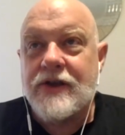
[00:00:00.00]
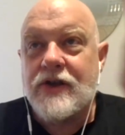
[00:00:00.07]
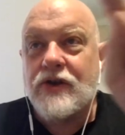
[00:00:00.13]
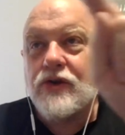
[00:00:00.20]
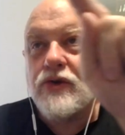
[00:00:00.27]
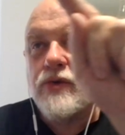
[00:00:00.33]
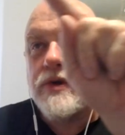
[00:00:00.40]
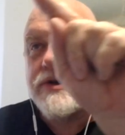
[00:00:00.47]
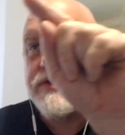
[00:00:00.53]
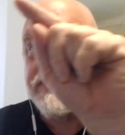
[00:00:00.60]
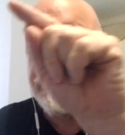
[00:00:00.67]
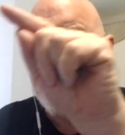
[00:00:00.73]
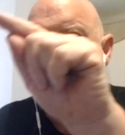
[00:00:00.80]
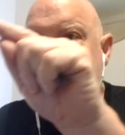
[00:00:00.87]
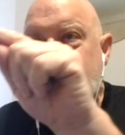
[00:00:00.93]
who is
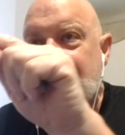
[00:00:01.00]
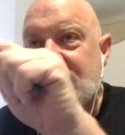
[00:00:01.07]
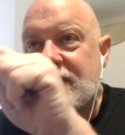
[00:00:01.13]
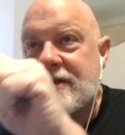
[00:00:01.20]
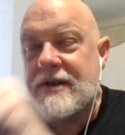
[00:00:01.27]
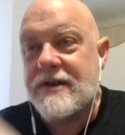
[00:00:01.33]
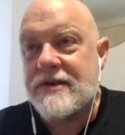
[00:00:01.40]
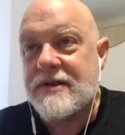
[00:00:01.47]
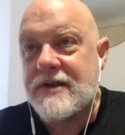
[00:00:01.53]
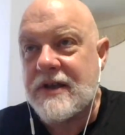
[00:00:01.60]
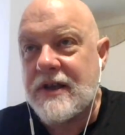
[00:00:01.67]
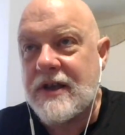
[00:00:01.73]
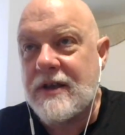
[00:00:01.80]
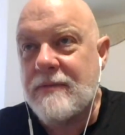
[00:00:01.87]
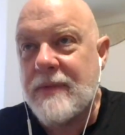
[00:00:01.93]
suing
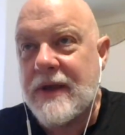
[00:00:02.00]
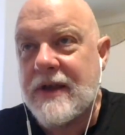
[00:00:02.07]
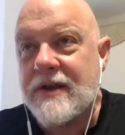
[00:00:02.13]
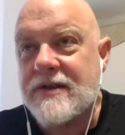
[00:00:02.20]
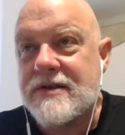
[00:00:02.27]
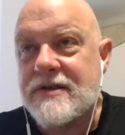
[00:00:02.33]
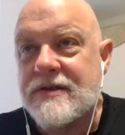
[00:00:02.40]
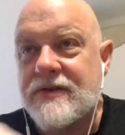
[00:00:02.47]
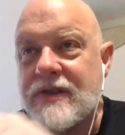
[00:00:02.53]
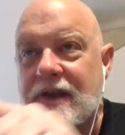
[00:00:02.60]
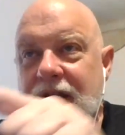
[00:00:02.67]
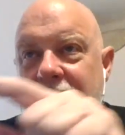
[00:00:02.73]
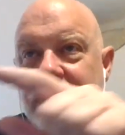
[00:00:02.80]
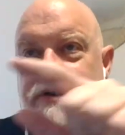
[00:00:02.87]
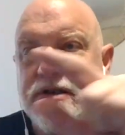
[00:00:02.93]
Disney because
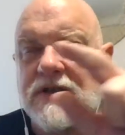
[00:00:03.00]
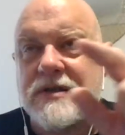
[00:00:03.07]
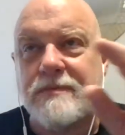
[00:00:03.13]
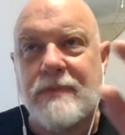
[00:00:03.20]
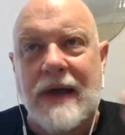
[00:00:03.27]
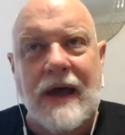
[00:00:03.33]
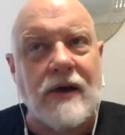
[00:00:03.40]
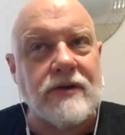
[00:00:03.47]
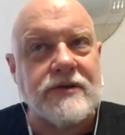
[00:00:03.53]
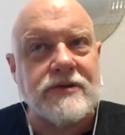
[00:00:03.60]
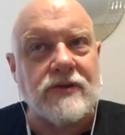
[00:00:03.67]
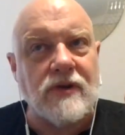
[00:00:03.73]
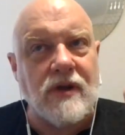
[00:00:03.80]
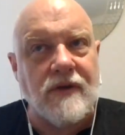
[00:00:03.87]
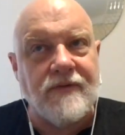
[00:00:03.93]
their spouse
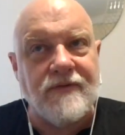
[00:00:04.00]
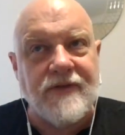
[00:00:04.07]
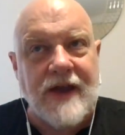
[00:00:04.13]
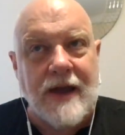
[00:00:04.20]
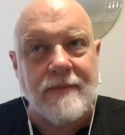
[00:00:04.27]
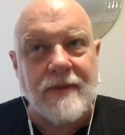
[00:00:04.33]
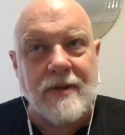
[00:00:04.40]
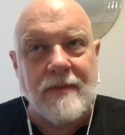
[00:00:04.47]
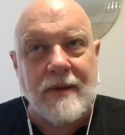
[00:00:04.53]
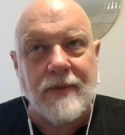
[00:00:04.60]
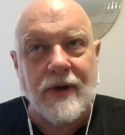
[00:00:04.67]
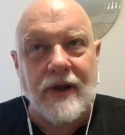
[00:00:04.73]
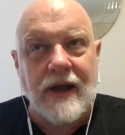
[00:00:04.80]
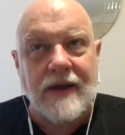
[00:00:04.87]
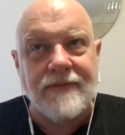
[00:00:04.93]
or their family
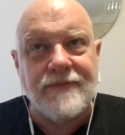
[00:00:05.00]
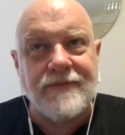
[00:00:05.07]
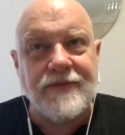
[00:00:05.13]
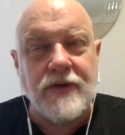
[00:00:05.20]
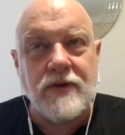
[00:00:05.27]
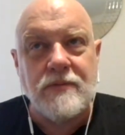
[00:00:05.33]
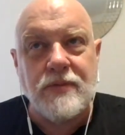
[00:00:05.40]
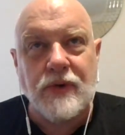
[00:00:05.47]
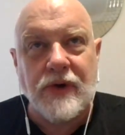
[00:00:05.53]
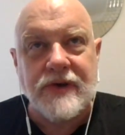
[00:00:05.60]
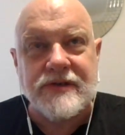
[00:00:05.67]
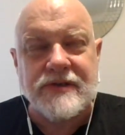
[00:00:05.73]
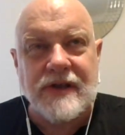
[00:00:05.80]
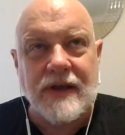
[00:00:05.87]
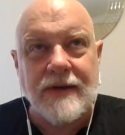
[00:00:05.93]
member got food
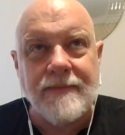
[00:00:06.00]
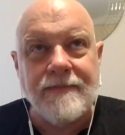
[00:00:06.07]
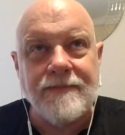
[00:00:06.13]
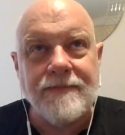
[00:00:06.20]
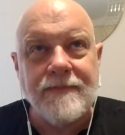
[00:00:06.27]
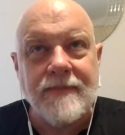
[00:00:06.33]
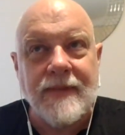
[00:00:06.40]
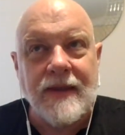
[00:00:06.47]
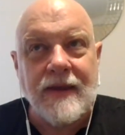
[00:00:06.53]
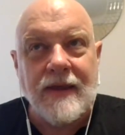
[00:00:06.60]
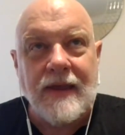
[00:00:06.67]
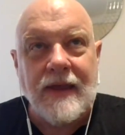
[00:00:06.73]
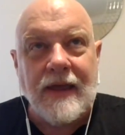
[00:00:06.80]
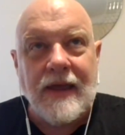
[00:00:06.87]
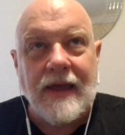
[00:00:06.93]
poisoning
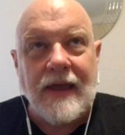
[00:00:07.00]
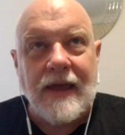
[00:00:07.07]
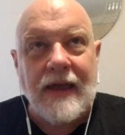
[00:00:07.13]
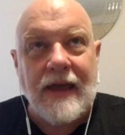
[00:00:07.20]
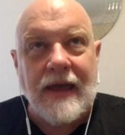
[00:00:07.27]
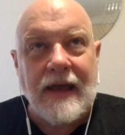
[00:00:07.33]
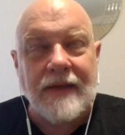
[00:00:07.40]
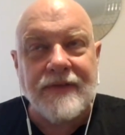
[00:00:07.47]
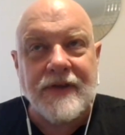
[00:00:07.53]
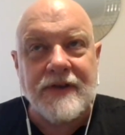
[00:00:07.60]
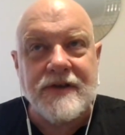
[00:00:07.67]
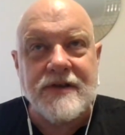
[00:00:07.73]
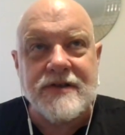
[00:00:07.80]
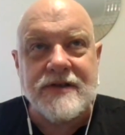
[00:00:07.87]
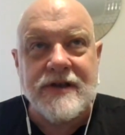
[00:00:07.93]
at the
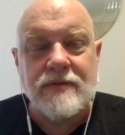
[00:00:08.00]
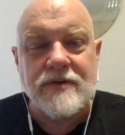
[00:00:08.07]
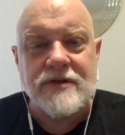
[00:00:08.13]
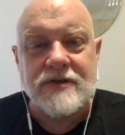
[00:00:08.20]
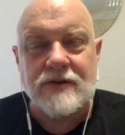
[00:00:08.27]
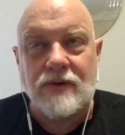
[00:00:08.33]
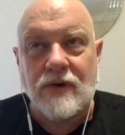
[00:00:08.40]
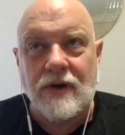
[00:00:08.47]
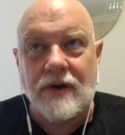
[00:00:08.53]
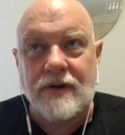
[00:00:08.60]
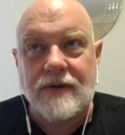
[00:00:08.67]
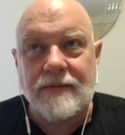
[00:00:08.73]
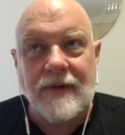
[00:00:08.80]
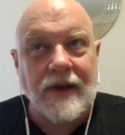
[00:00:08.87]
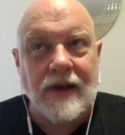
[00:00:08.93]
Disney resort,
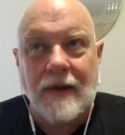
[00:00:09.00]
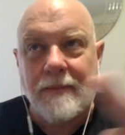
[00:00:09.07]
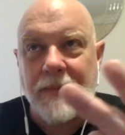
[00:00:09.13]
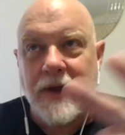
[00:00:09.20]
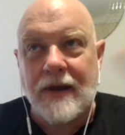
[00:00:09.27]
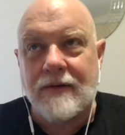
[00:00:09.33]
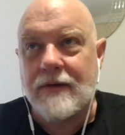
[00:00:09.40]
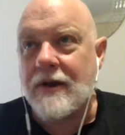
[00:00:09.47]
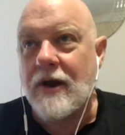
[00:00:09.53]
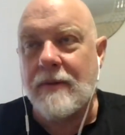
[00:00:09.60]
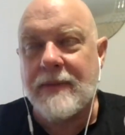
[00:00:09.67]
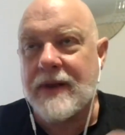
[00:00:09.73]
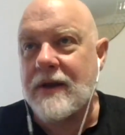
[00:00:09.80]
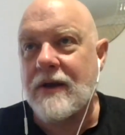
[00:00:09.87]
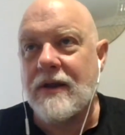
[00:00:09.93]
and I'm not
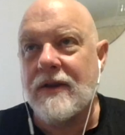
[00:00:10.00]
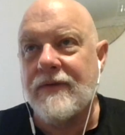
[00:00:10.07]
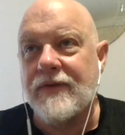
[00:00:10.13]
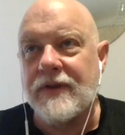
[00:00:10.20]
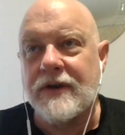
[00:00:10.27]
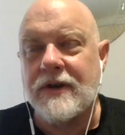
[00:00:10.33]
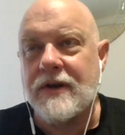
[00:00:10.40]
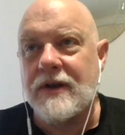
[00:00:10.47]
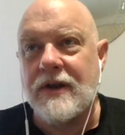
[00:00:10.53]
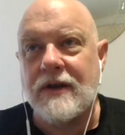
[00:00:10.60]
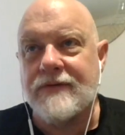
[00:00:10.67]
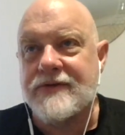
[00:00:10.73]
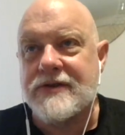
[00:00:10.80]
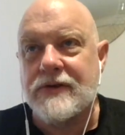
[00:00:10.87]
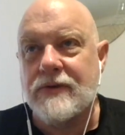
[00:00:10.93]
commenting on the validity
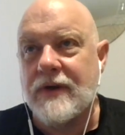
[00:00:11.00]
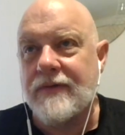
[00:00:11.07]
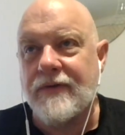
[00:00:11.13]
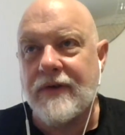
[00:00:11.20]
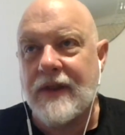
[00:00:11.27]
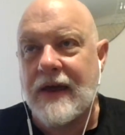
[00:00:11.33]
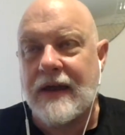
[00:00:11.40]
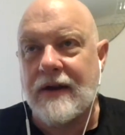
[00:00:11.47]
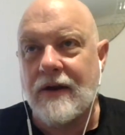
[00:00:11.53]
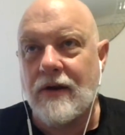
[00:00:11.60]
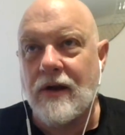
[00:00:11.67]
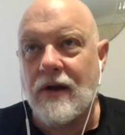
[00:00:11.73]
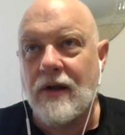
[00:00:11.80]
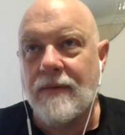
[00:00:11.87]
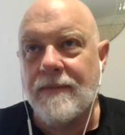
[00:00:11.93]
of suing for that at
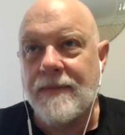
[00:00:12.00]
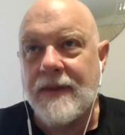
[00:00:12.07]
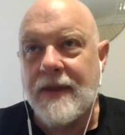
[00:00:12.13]
all.